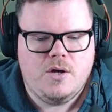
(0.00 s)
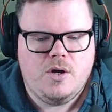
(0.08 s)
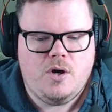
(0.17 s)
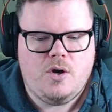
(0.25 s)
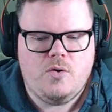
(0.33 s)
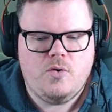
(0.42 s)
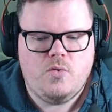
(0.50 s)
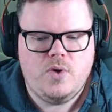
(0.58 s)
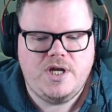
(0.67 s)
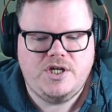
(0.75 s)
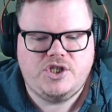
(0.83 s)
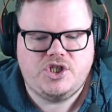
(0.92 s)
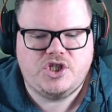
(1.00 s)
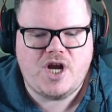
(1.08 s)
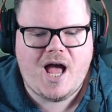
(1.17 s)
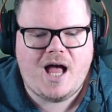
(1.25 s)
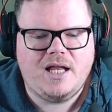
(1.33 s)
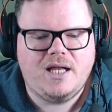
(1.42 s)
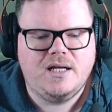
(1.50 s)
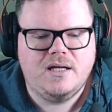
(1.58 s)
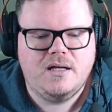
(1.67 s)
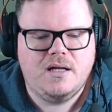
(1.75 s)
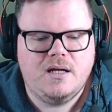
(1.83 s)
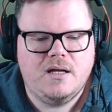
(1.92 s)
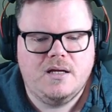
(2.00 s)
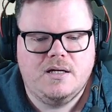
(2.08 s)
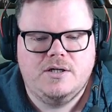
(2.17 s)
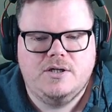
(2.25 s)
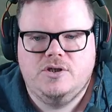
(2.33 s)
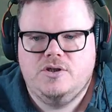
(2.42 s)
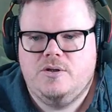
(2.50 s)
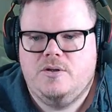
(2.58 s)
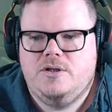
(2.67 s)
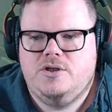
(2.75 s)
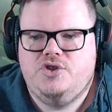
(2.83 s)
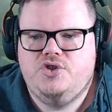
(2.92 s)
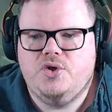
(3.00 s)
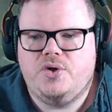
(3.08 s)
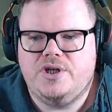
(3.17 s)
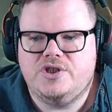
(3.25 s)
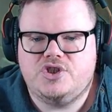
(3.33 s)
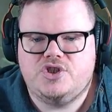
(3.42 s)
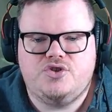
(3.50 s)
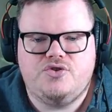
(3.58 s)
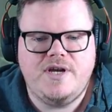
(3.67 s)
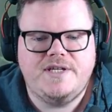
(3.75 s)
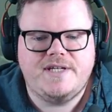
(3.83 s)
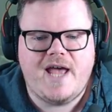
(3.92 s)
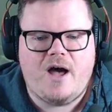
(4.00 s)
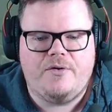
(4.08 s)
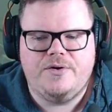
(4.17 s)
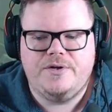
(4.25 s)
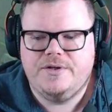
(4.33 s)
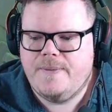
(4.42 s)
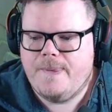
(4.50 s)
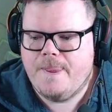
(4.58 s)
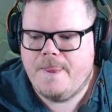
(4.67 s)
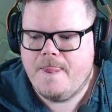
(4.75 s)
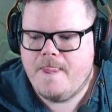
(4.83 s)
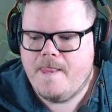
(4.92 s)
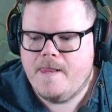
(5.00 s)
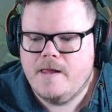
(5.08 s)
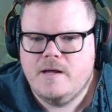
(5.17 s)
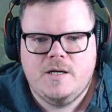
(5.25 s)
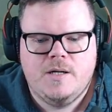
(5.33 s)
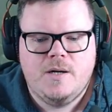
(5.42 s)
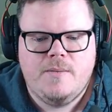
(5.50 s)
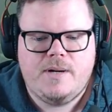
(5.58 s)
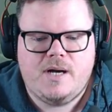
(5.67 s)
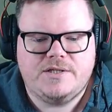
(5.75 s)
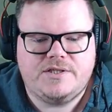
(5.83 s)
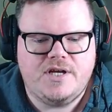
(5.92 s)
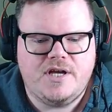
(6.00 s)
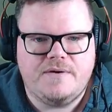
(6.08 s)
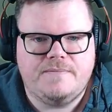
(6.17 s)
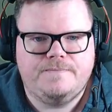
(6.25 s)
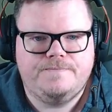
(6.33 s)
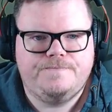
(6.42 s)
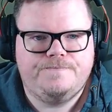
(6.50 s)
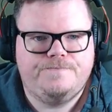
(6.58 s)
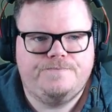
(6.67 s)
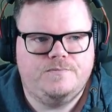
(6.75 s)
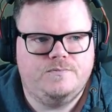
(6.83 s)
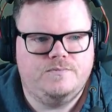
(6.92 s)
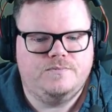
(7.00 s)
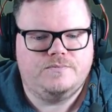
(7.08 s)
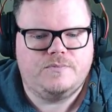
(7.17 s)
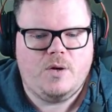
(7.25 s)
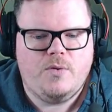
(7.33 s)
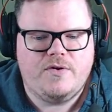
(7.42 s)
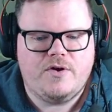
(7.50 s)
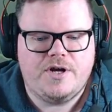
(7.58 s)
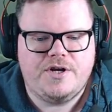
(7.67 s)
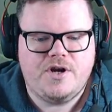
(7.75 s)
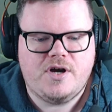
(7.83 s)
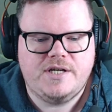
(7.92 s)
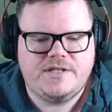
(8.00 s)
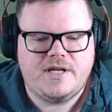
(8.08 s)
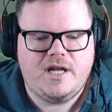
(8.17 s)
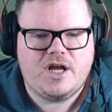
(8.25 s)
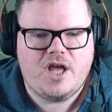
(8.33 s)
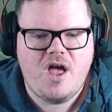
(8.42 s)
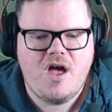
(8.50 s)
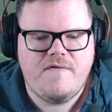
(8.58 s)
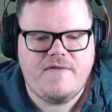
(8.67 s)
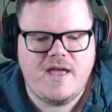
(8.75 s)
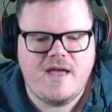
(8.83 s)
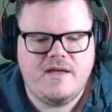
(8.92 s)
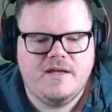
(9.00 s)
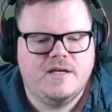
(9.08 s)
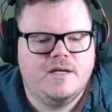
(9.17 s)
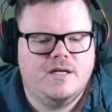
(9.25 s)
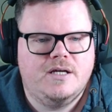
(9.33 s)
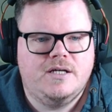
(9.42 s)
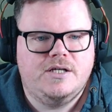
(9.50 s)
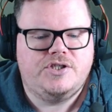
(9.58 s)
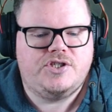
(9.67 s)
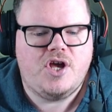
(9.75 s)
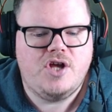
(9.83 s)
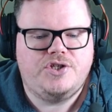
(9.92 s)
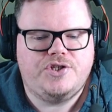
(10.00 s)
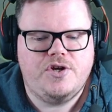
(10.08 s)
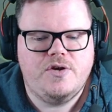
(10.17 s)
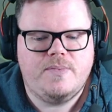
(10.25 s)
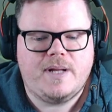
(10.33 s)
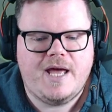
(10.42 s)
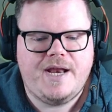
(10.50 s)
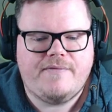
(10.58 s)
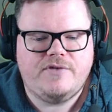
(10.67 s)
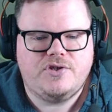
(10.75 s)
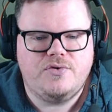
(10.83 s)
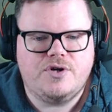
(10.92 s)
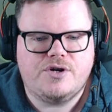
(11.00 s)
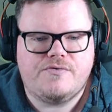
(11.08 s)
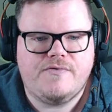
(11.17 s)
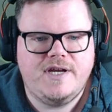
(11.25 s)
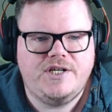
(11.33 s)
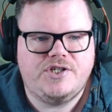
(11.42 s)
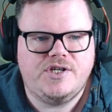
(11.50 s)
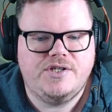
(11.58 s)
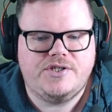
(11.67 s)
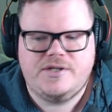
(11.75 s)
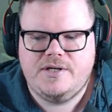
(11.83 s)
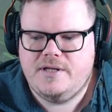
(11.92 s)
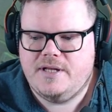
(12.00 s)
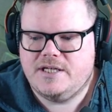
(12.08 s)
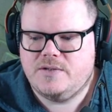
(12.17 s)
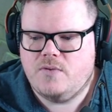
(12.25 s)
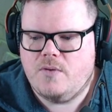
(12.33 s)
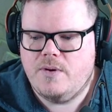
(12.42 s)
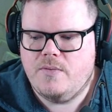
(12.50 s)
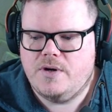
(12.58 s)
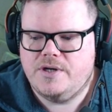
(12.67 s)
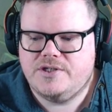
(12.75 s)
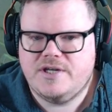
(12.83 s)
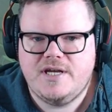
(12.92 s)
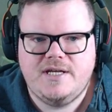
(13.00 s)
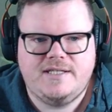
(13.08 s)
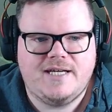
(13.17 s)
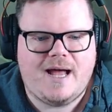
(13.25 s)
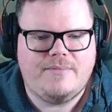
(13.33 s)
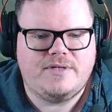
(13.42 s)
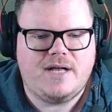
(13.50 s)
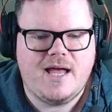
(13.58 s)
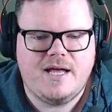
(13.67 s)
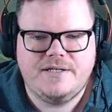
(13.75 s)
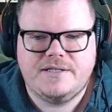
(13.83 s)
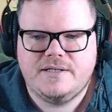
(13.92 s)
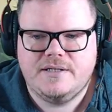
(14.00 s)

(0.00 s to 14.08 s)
We shall. Dauntless straight down. Pass turn. We've got a nice curve here. Turn 2, play another 2 creatures. That's what we want to see. Tapped land.